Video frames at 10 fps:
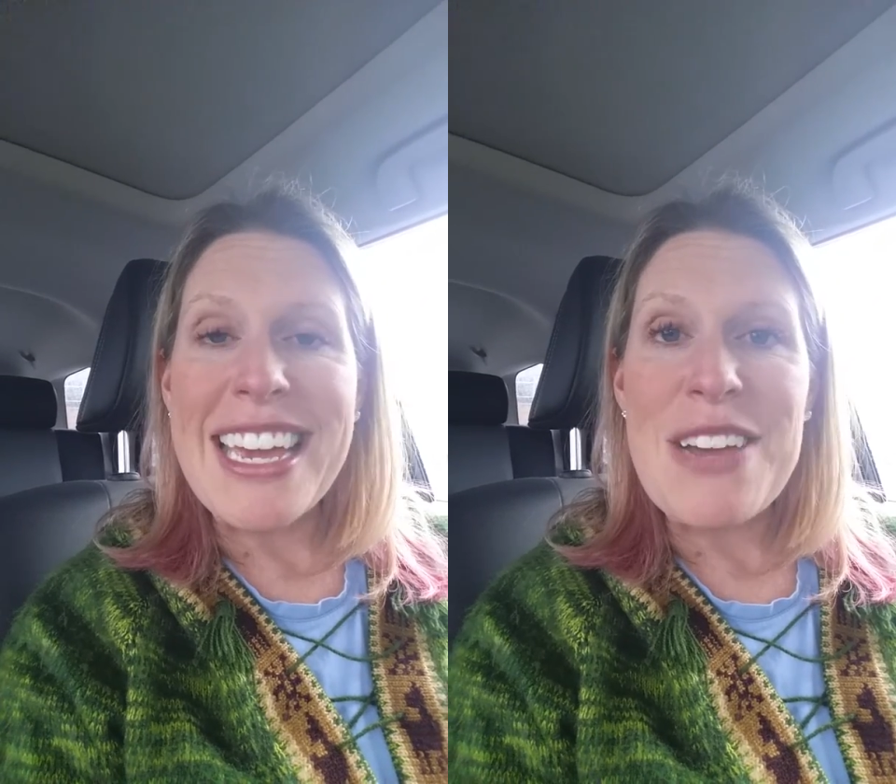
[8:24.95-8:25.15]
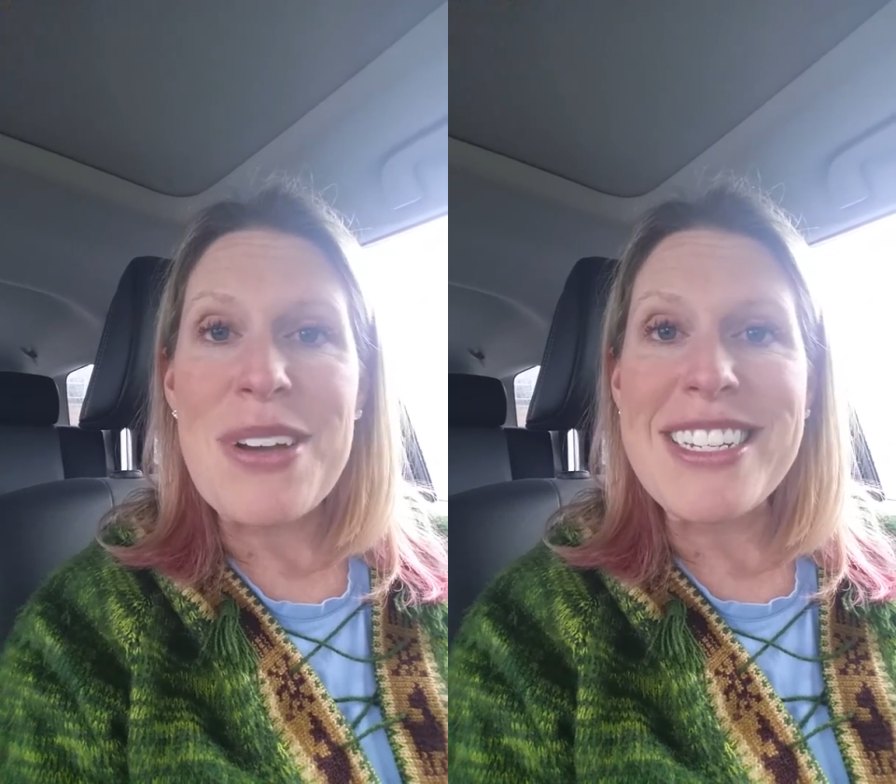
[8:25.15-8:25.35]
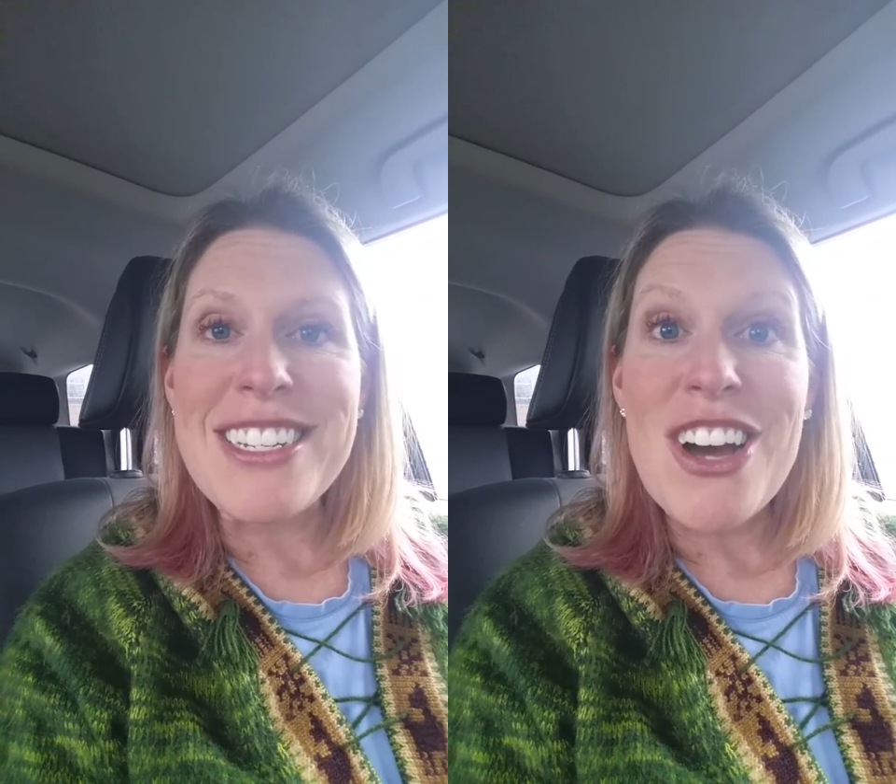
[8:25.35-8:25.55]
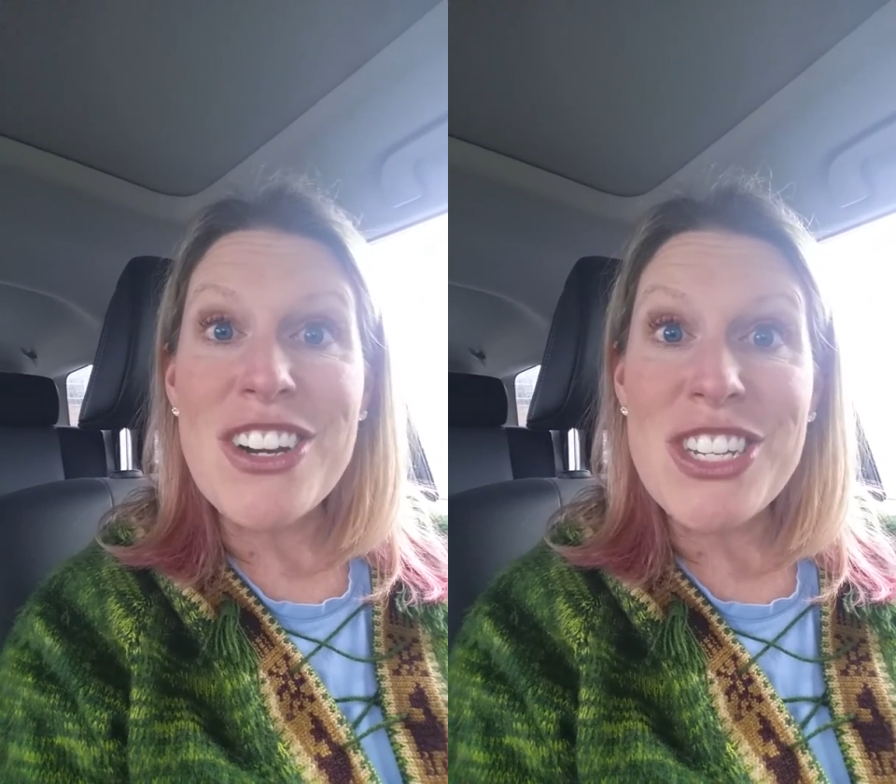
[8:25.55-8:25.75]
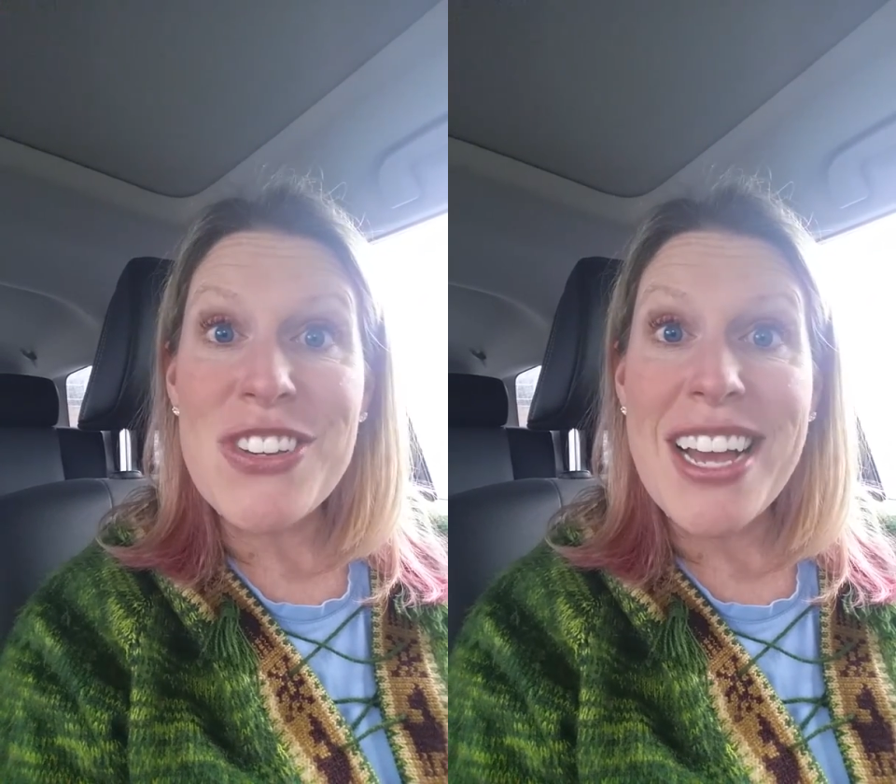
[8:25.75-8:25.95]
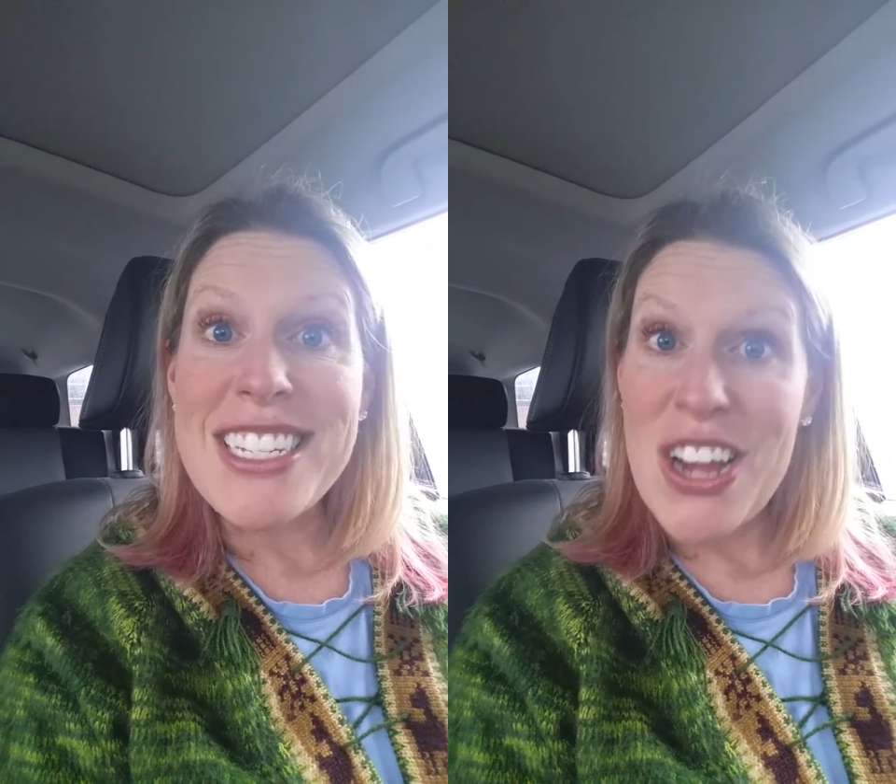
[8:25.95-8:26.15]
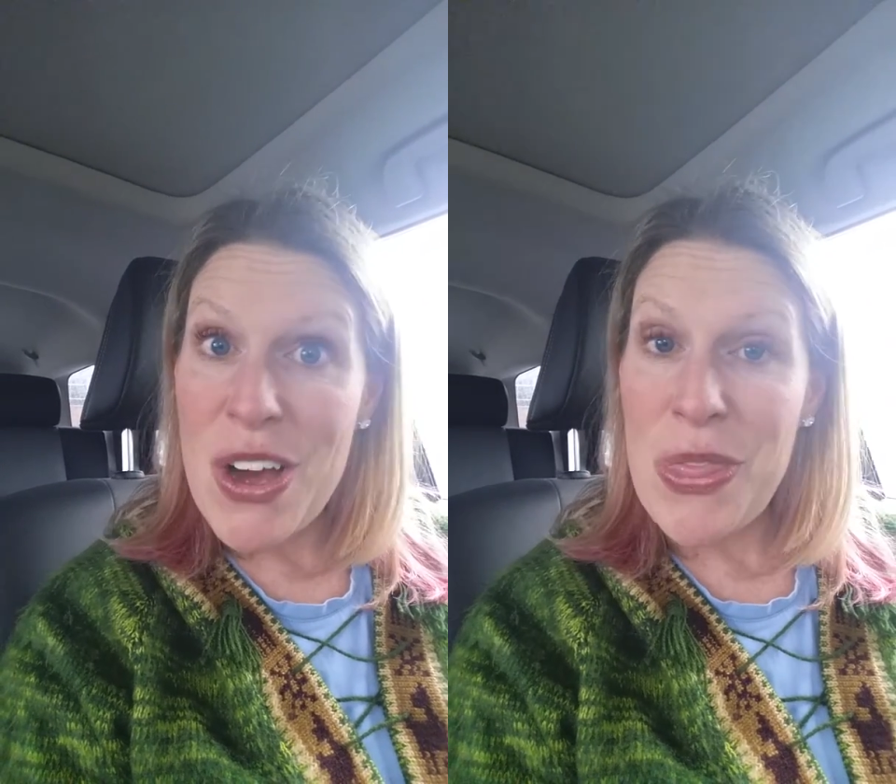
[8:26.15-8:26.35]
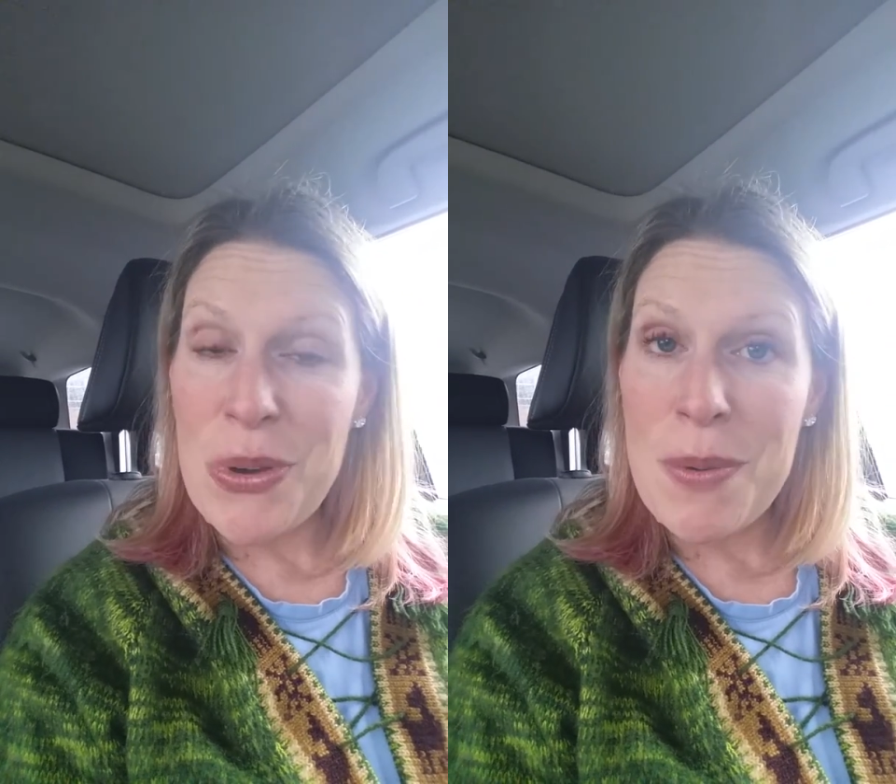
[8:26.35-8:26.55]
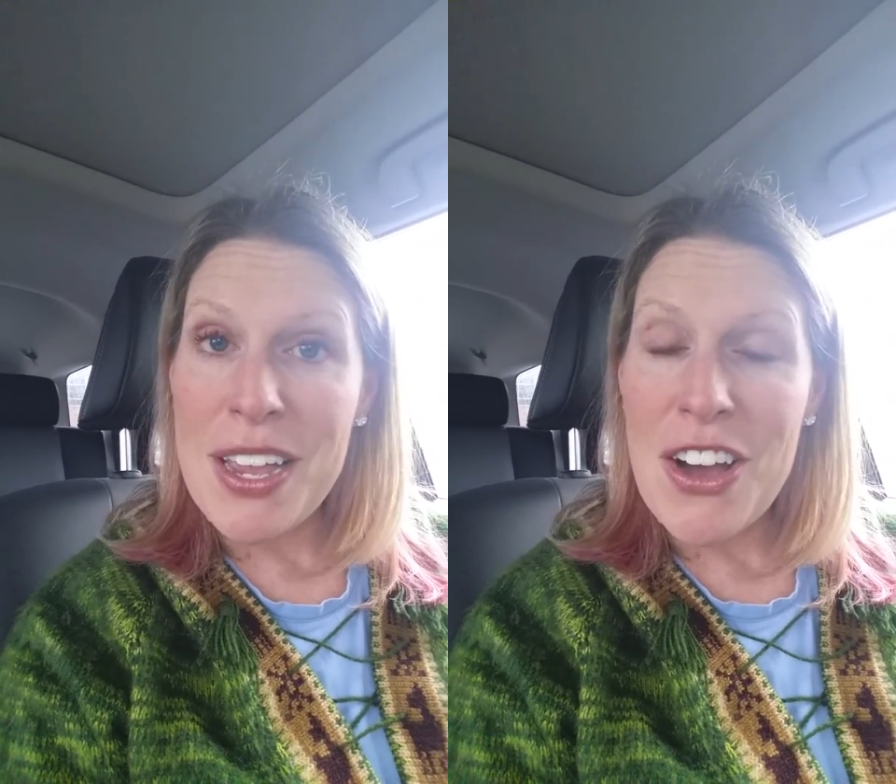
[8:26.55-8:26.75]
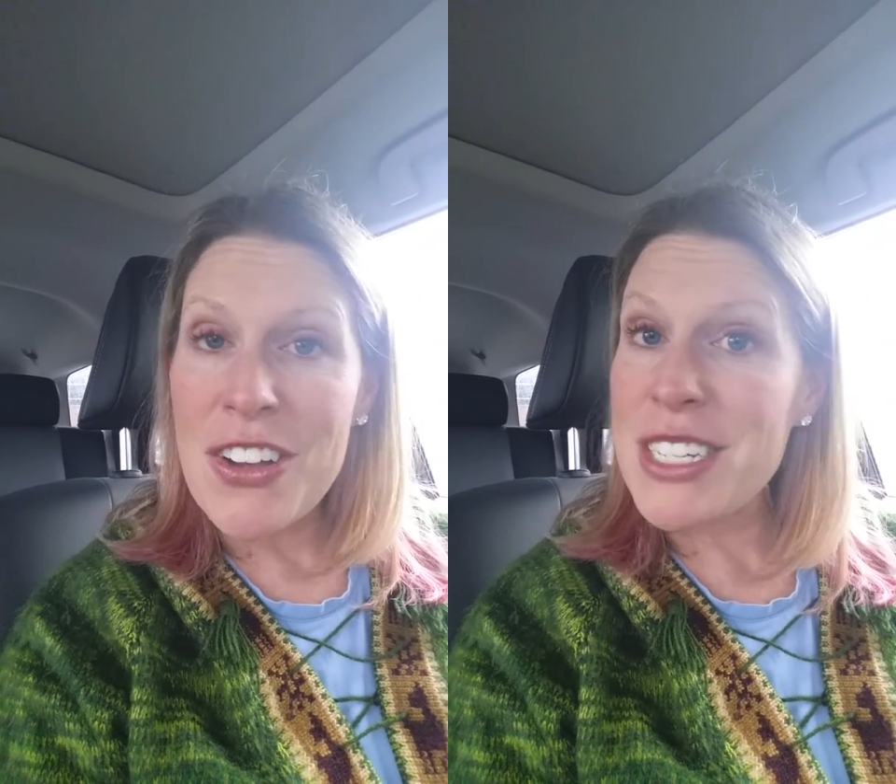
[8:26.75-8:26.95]
I can't wait to talk to you guys on
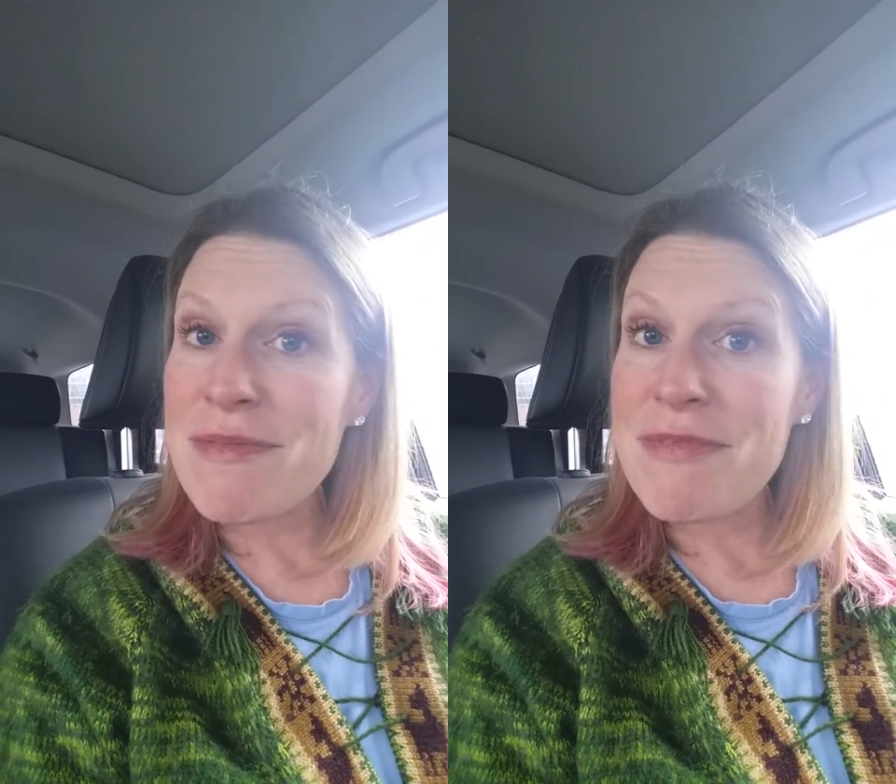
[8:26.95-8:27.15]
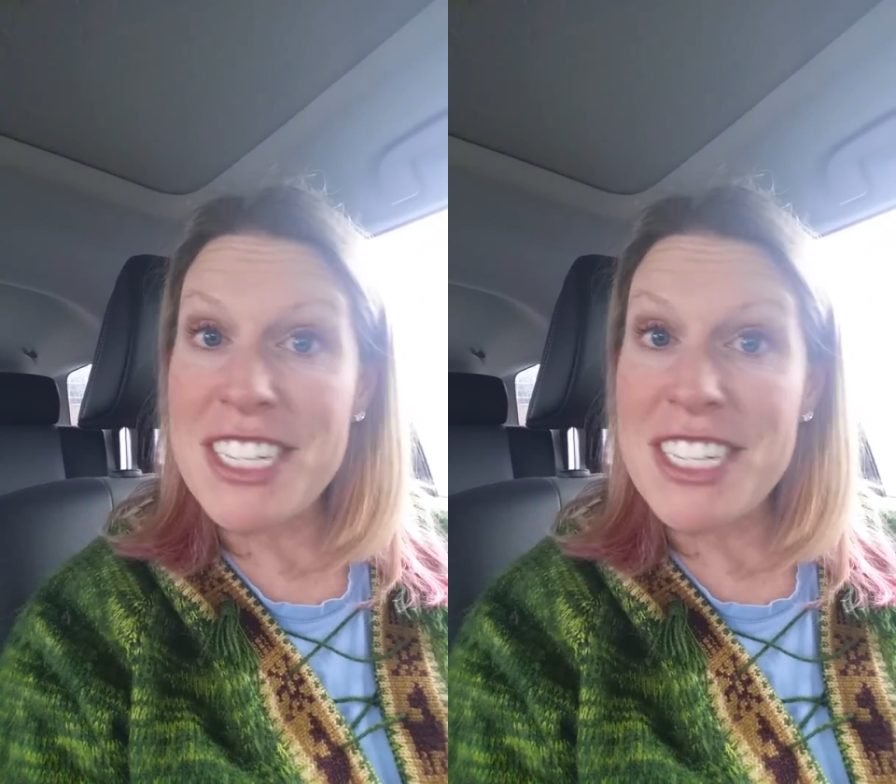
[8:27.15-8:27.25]
three-way calls